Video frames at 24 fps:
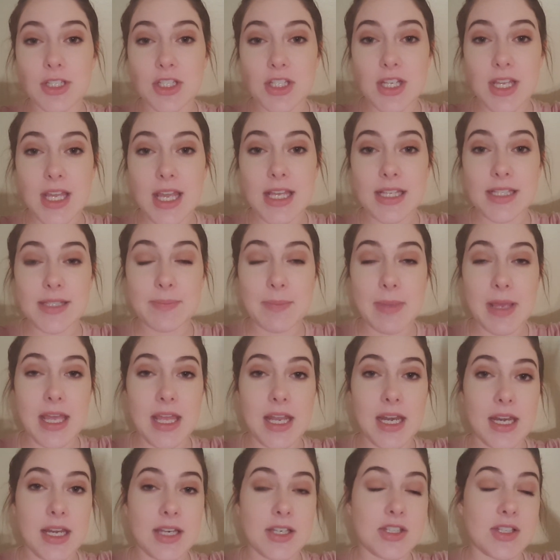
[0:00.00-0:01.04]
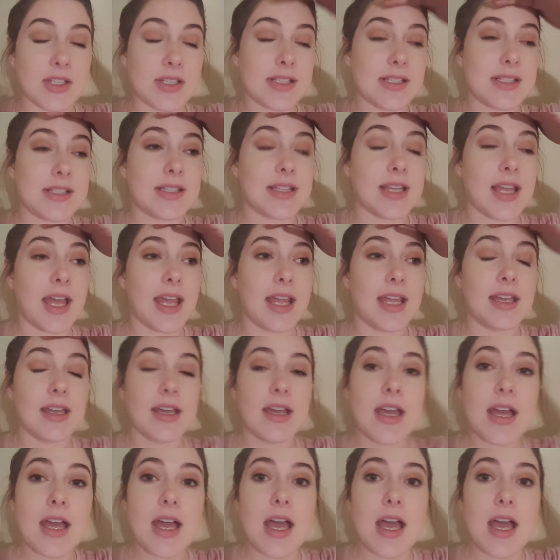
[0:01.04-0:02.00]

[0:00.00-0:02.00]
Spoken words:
She has been just like